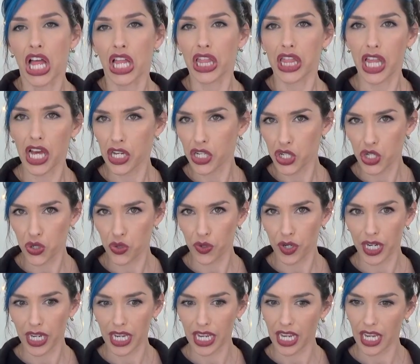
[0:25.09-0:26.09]

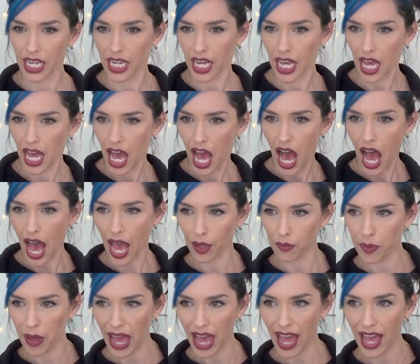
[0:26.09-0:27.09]
luxury
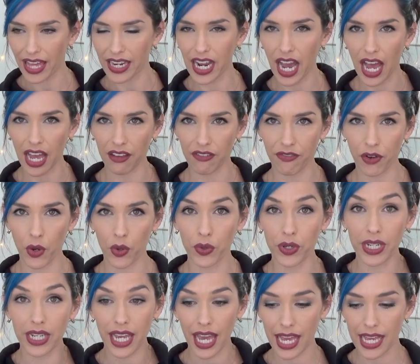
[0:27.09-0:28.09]
iPad,
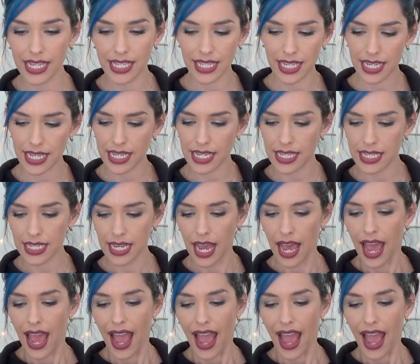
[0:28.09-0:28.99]
iPhone cases,